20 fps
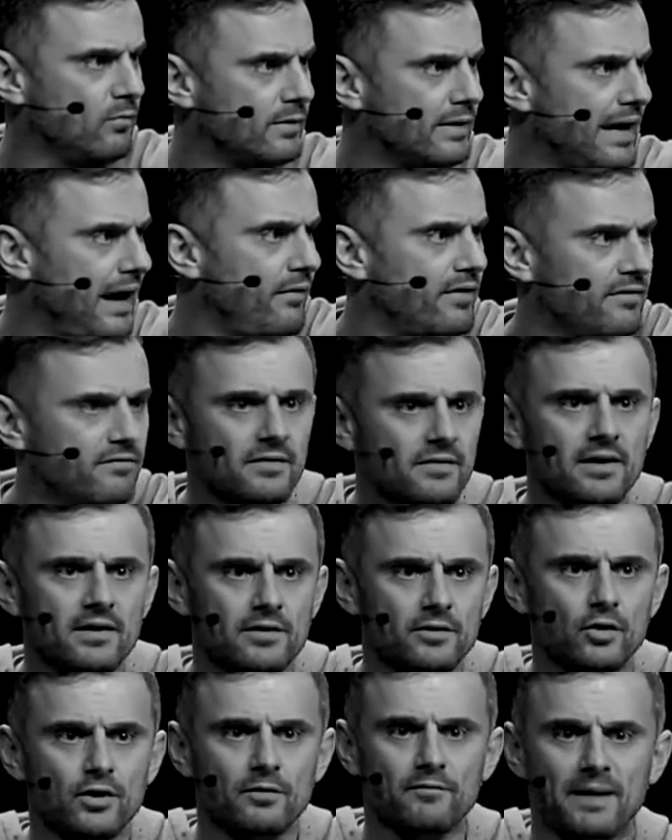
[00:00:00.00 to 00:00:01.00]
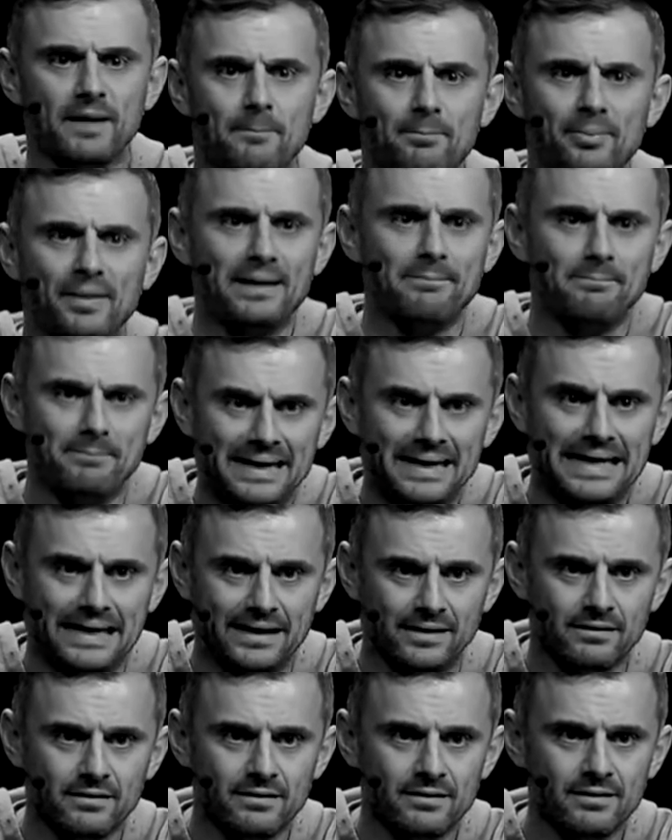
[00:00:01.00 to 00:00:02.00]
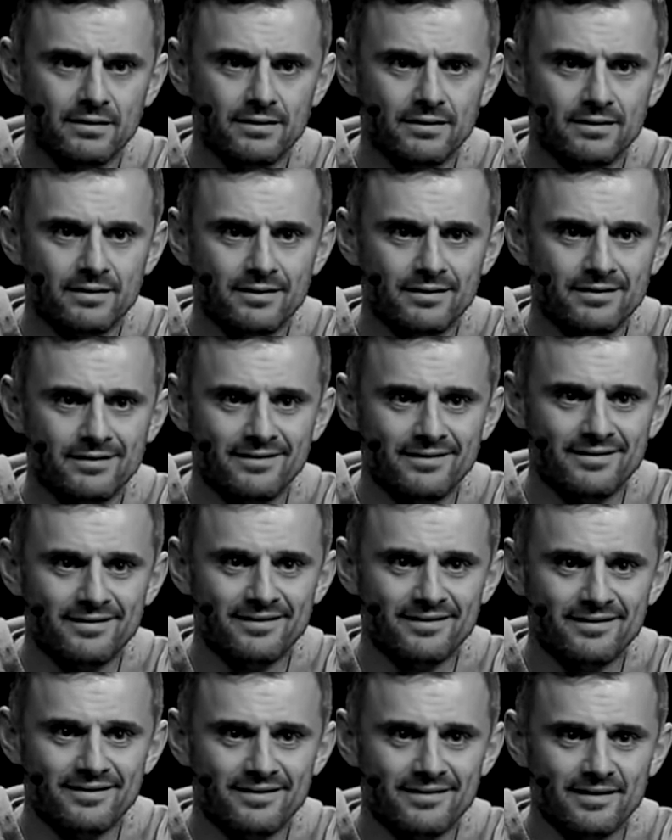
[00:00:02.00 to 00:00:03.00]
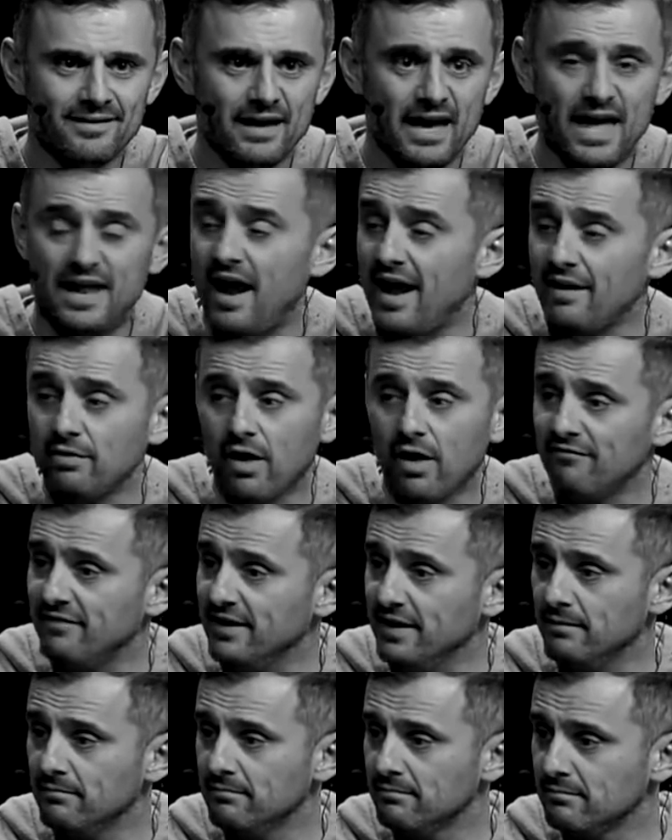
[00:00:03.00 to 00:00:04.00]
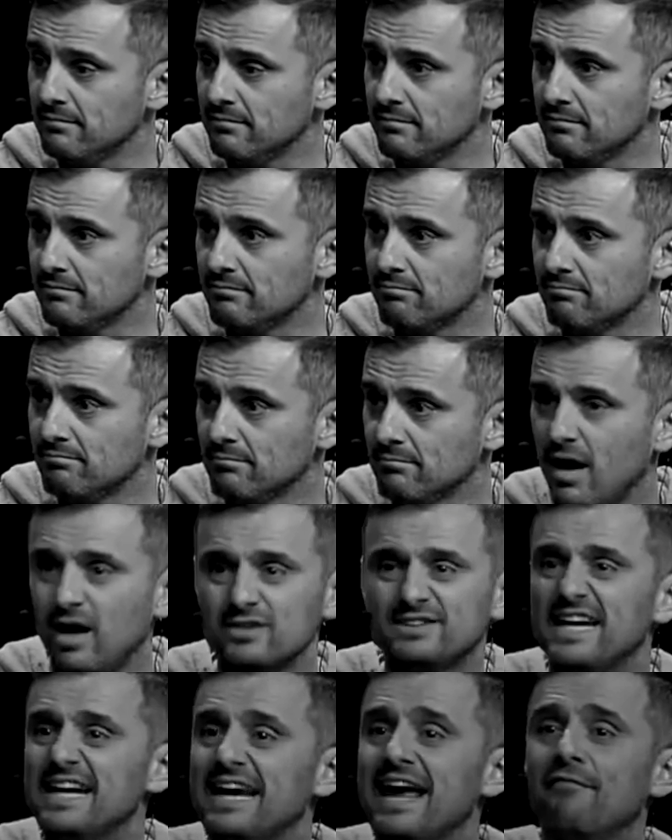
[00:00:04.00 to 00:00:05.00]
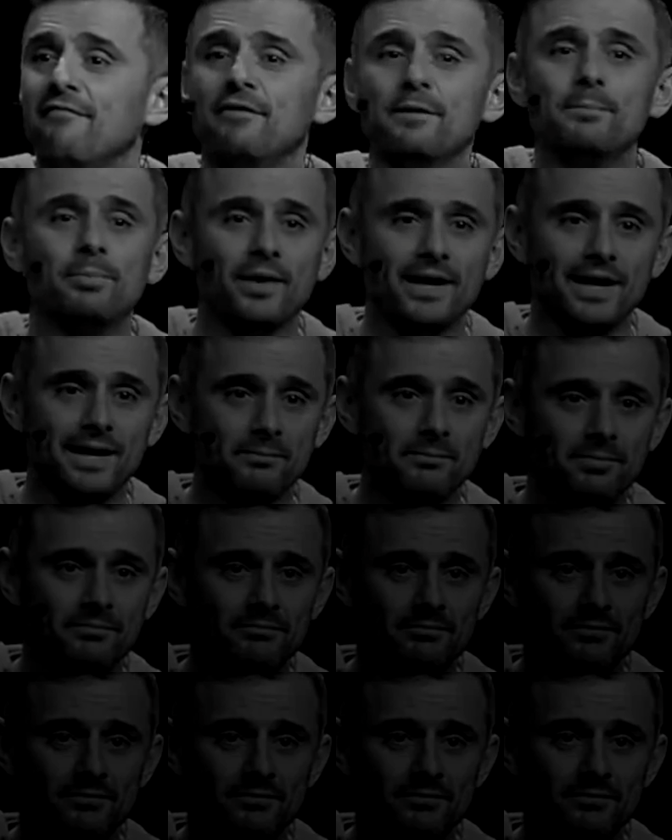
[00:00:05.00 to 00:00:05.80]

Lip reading: Gary, you could blame me. And I love it. I'll take every blame.